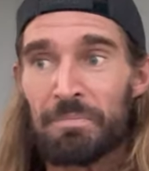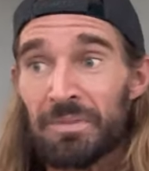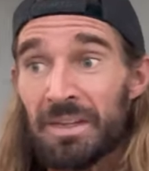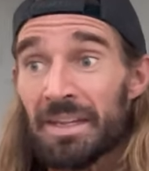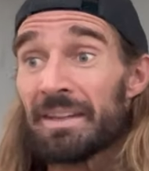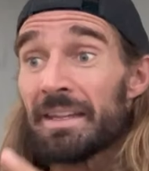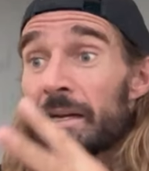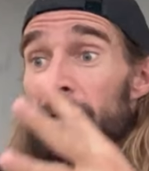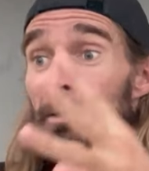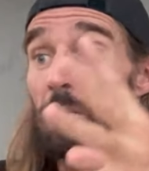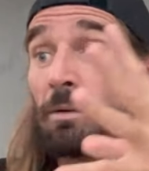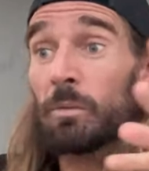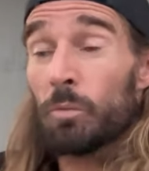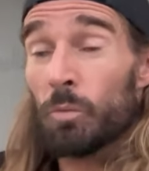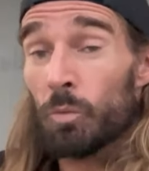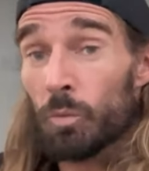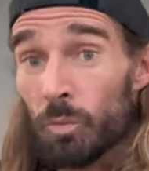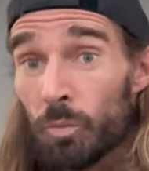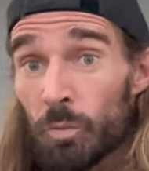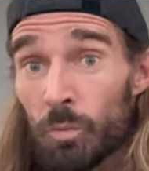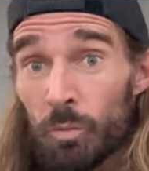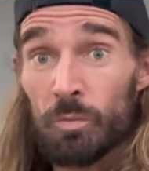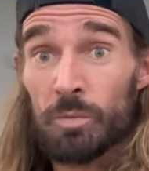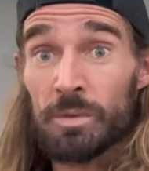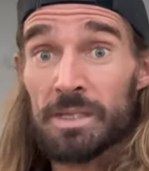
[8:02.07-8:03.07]
And that
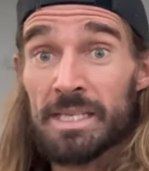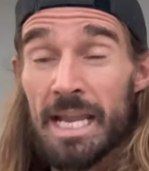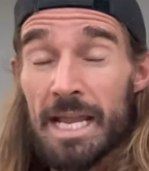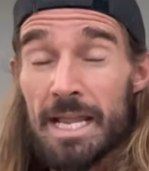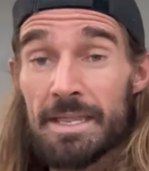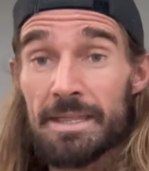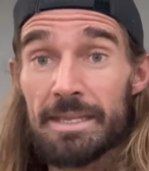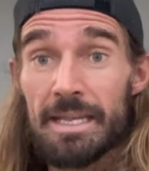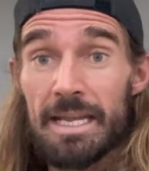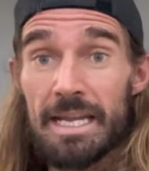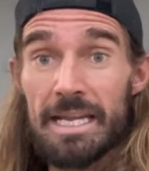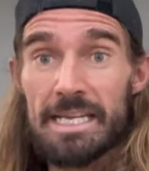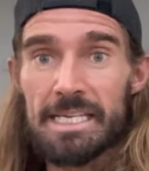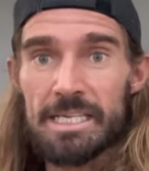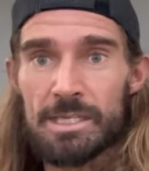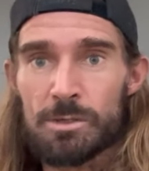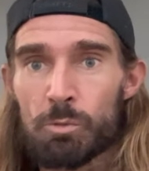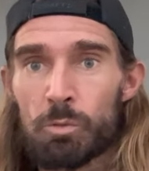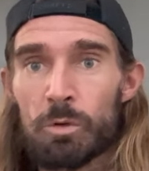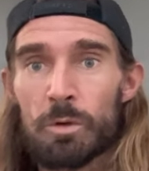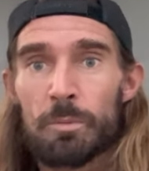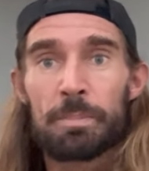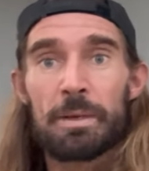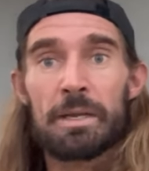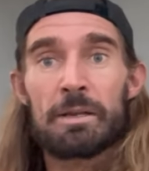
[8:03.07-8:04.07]
10 days
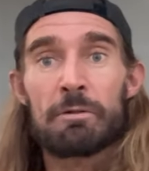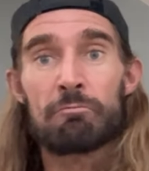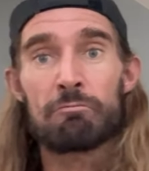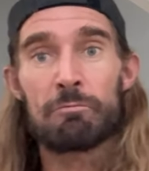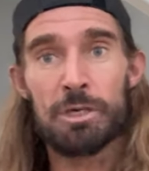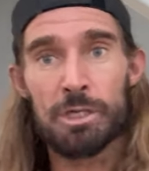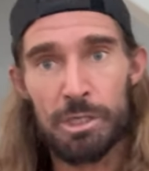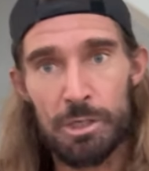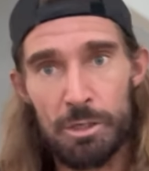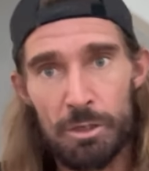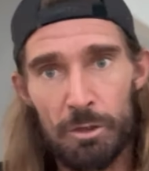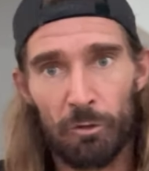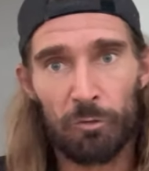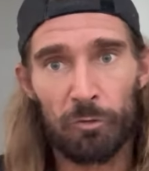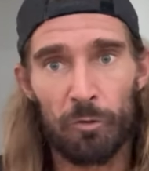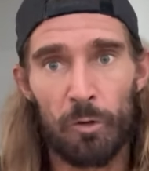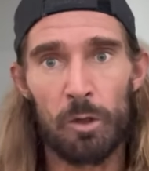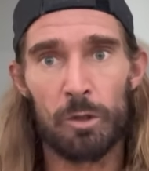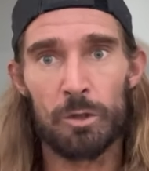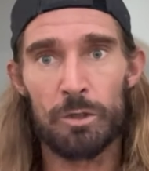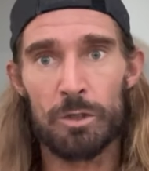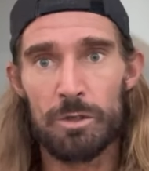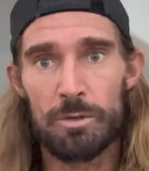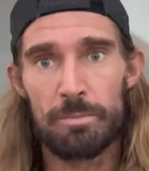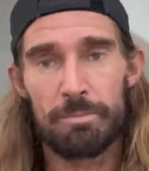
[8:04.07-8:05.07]
would be reduced
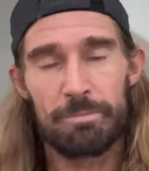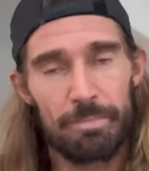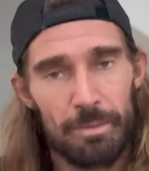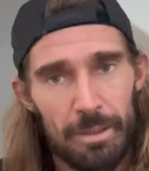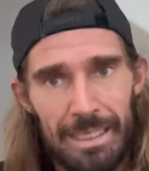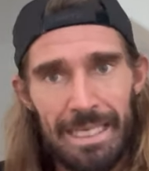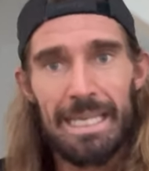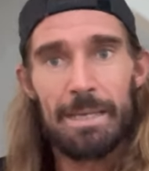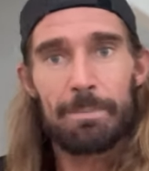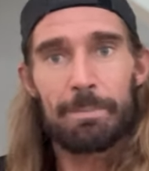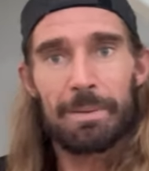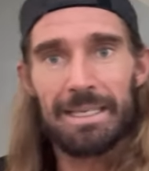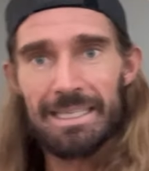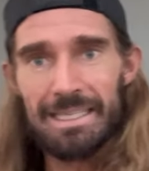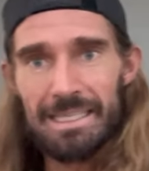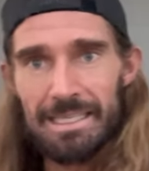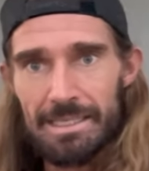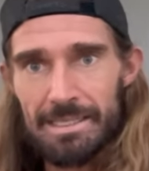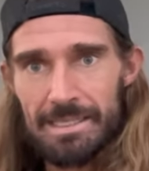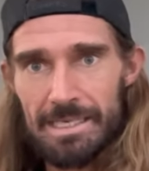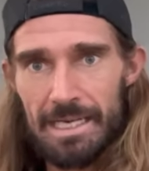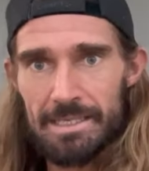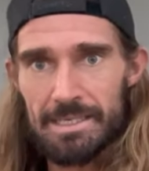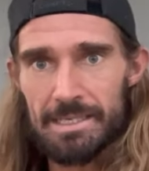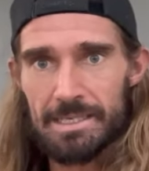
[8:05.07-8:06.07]
volume, but keeping the
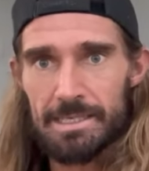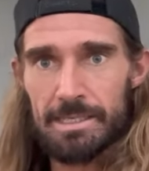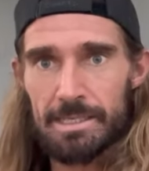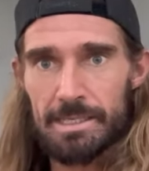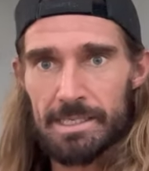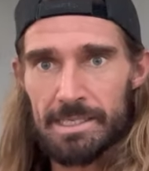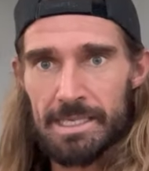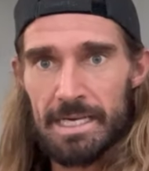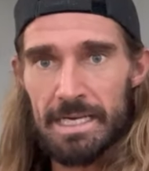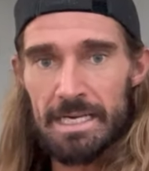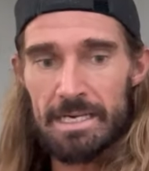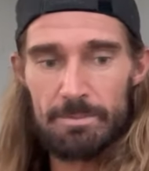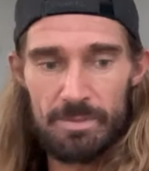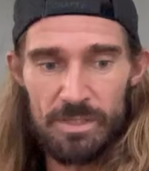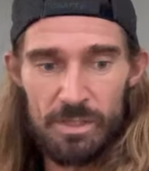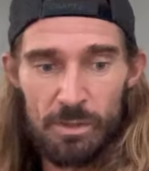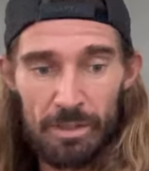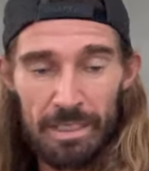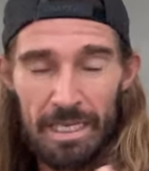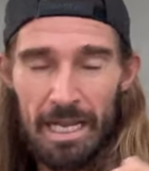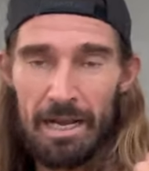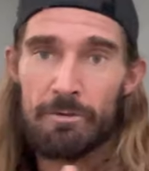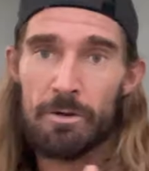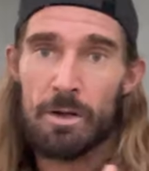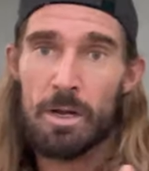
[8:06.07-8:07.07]
intensity the same. So
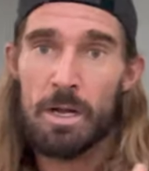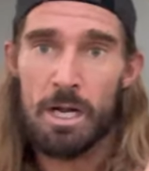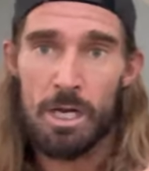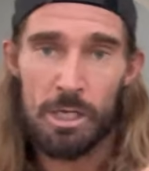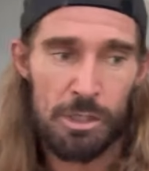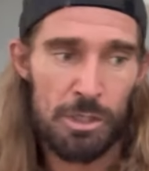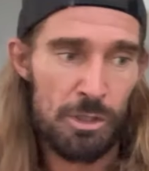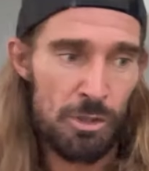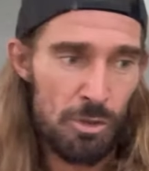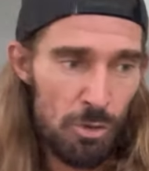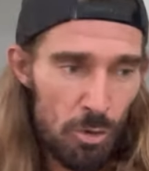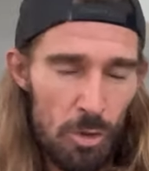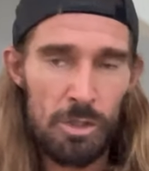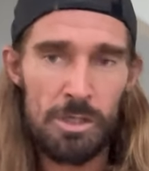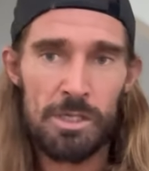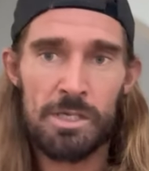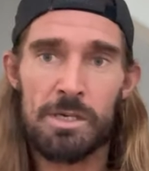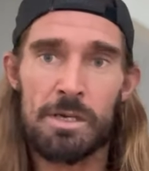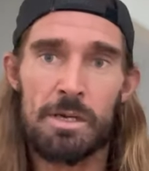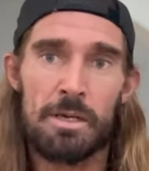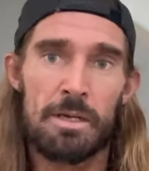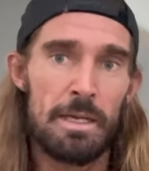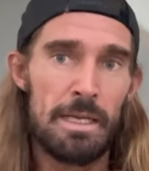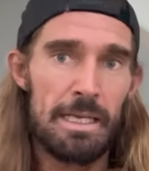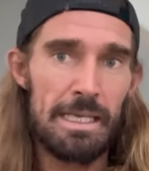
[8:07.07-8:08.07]
I'd have a
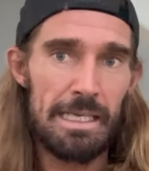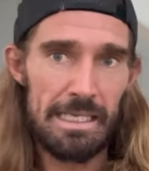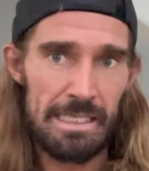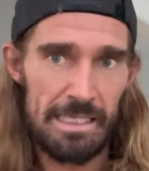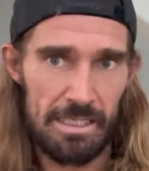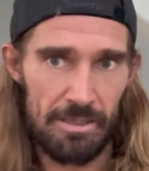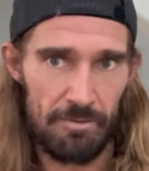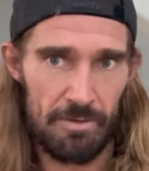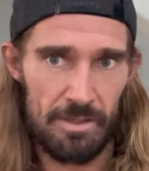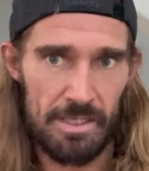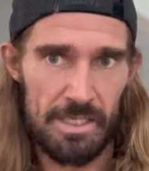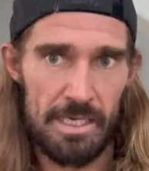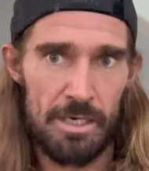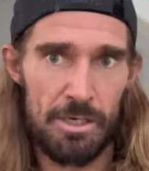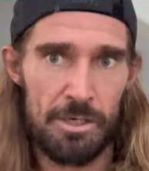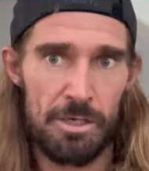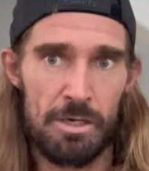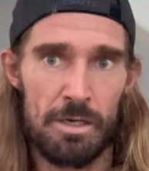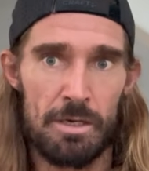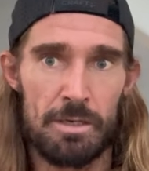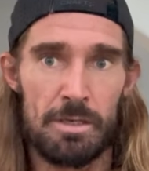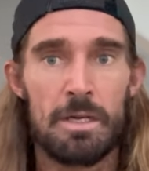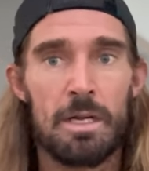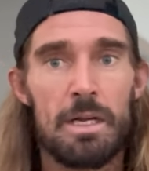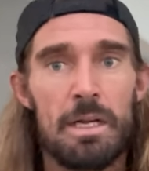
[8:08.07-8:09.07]
shorter interval
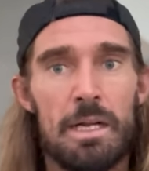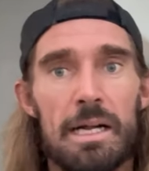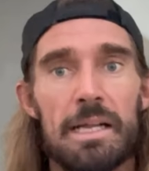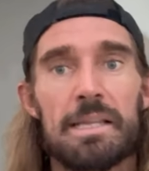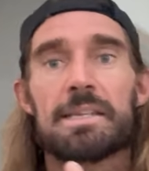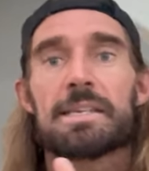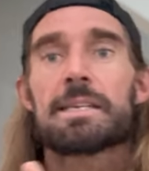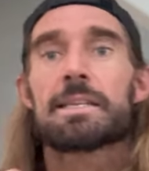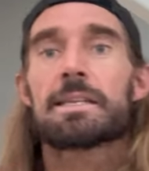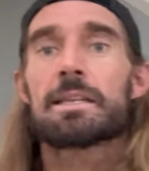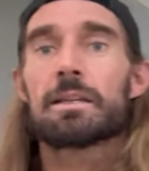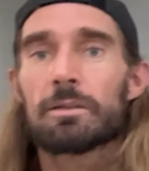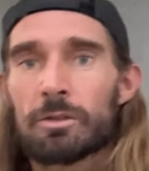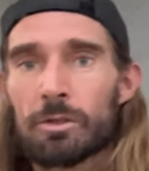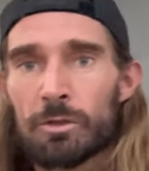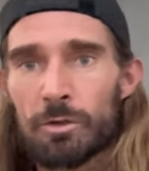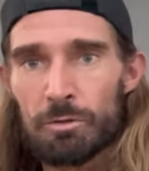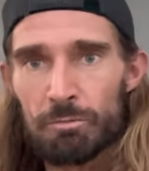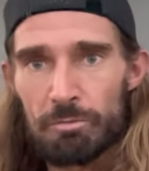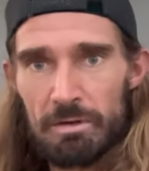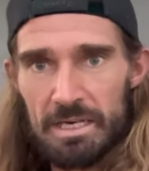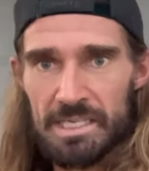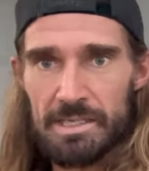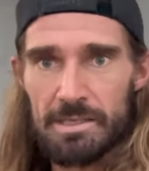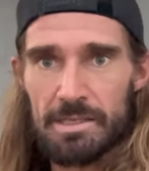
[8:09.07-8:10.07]
session and still do the
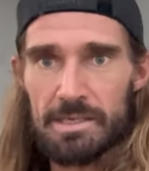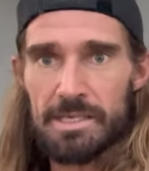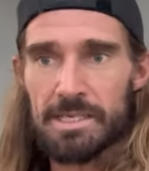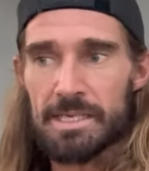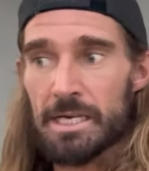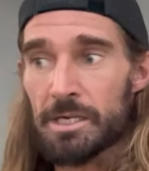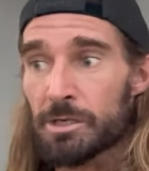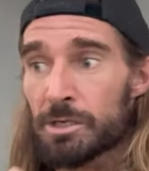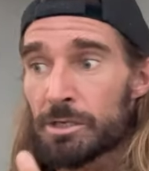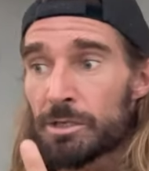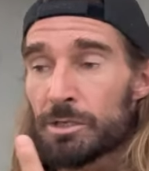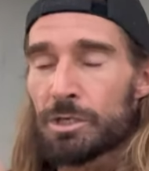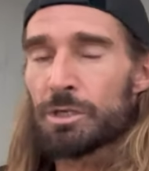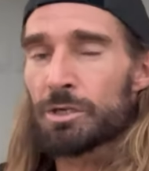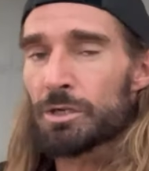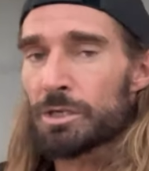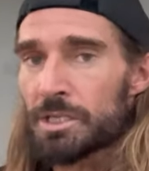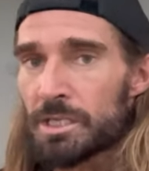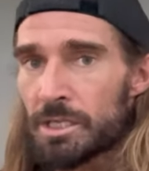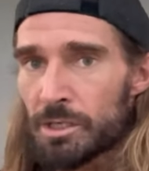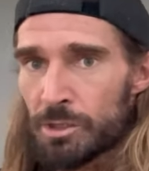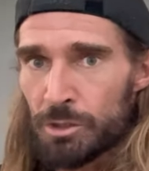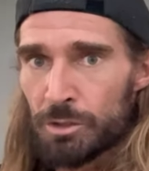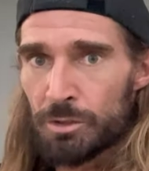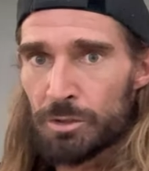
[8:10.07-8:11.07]
rest of the sessions
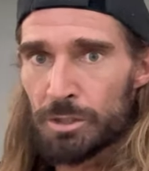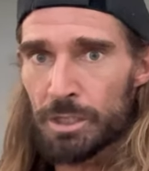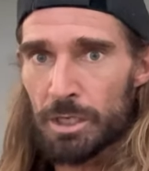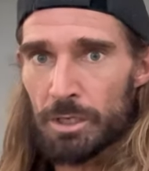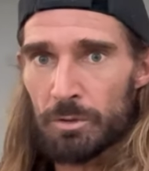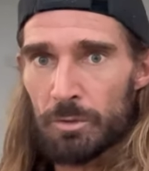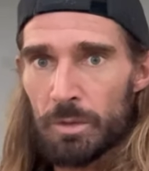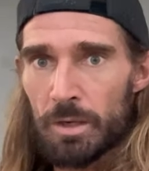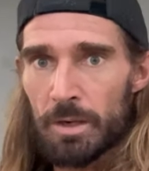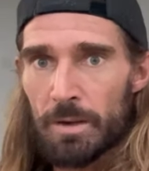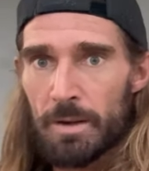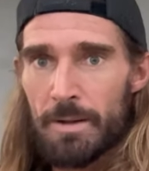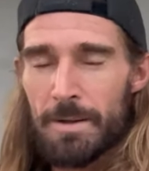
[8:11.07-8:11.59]
just as you do.